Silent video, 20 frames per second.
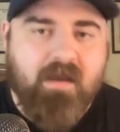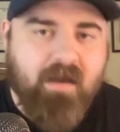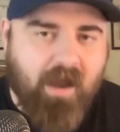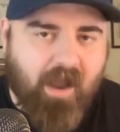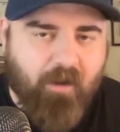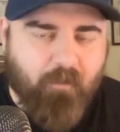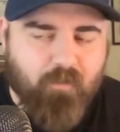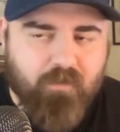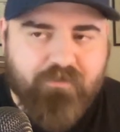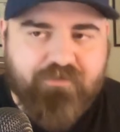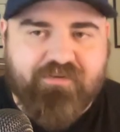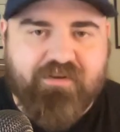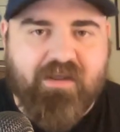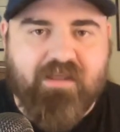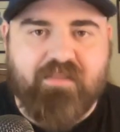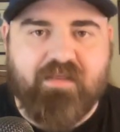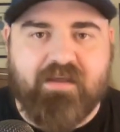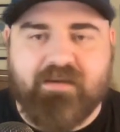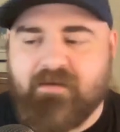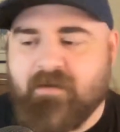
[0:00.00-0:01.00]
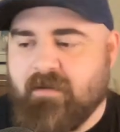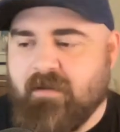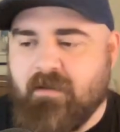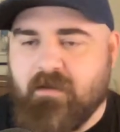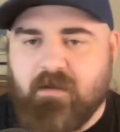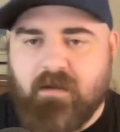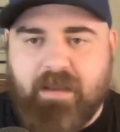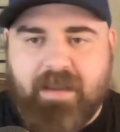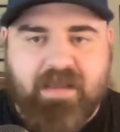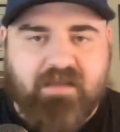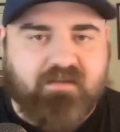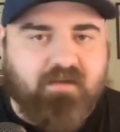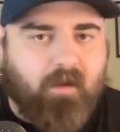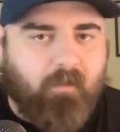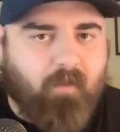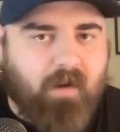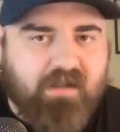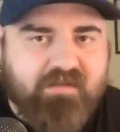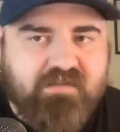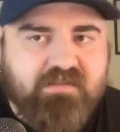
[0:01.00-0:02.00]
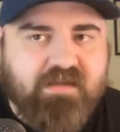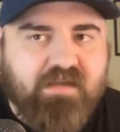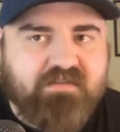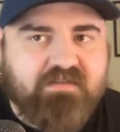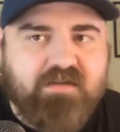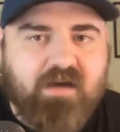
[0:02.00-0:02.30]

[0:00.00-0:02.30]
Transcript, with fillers: I will say that Anton Watson has